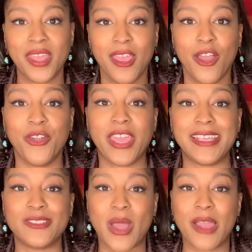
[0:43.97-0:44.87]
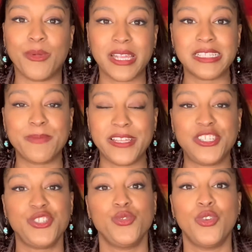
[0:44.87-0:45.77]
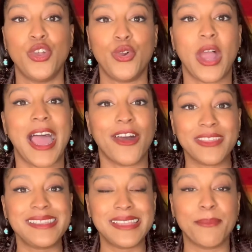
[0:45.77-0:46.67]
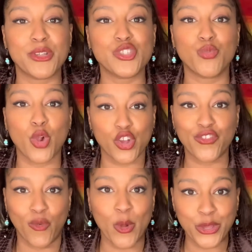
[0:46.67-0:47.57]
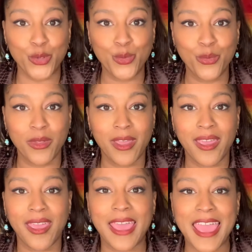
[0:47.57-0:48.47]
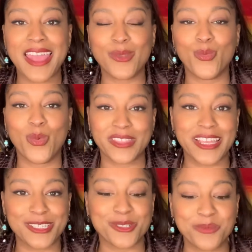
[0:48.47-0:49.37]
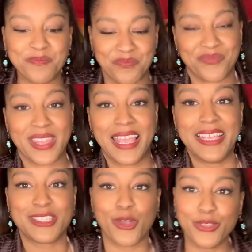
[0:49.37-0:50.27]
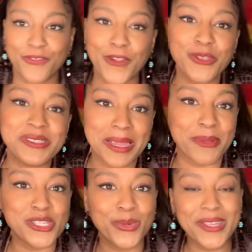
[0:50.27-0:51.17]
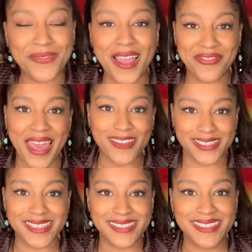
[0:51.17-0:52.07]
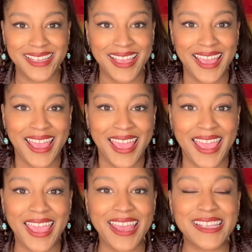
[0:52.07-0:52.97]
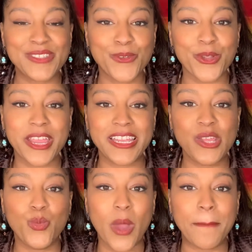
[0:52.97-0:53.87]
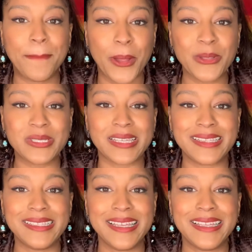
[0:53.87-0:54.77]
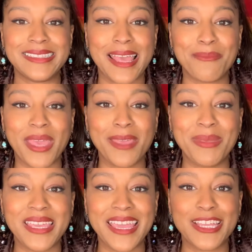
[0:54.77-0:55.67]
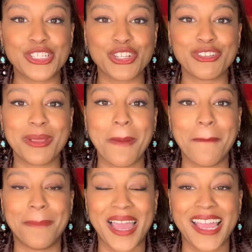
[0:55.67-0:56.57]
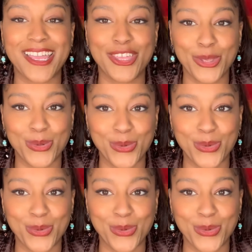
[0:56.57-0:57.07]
Okay, so I want to explain to you how these numbers work for you and what they do. So the first number, 25,000, it is for any one person that may be injured by you.